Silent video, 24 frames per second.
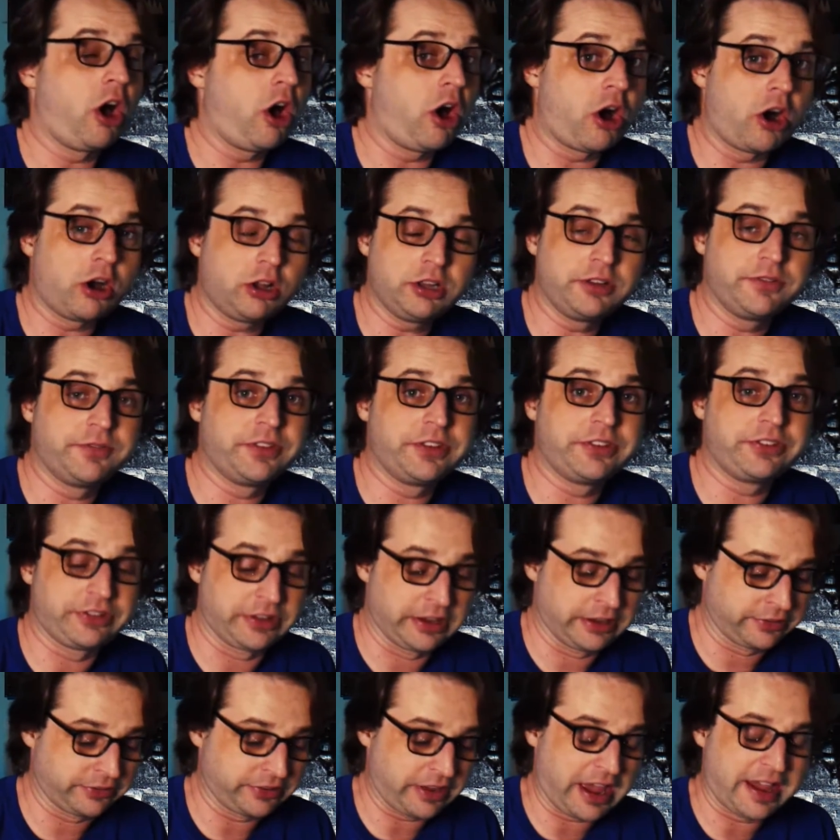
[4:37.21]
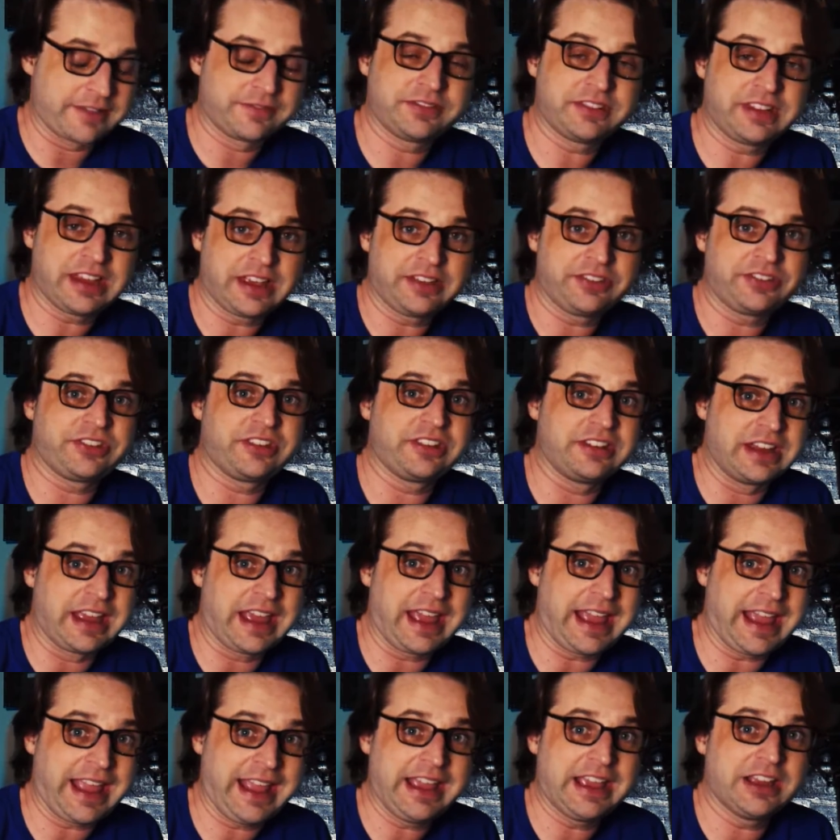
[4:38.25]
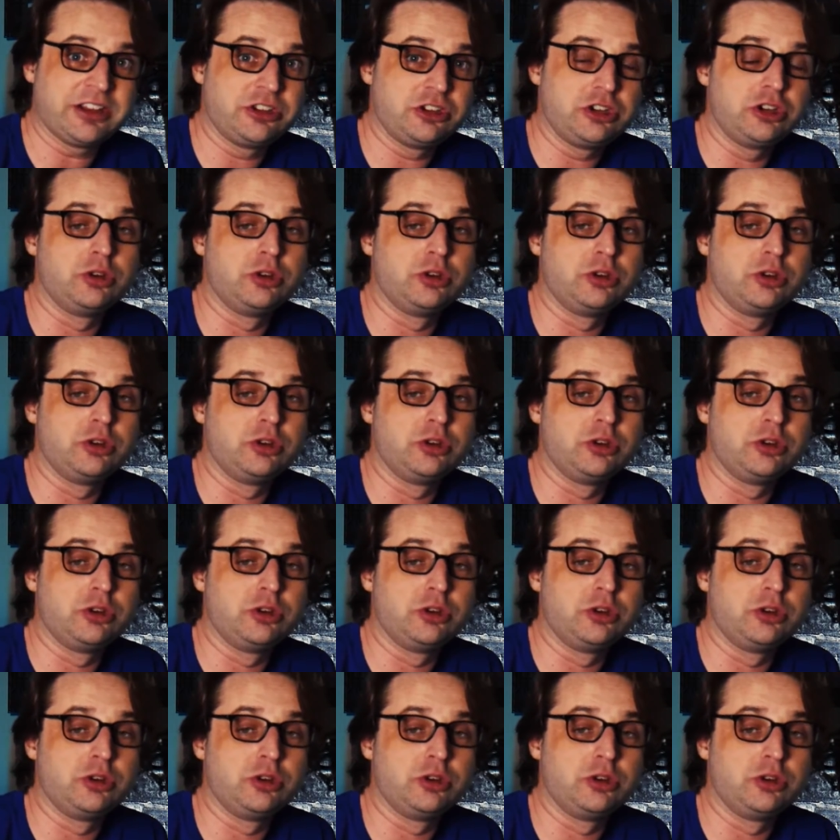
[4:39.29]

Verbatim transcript: all of these things I've tested and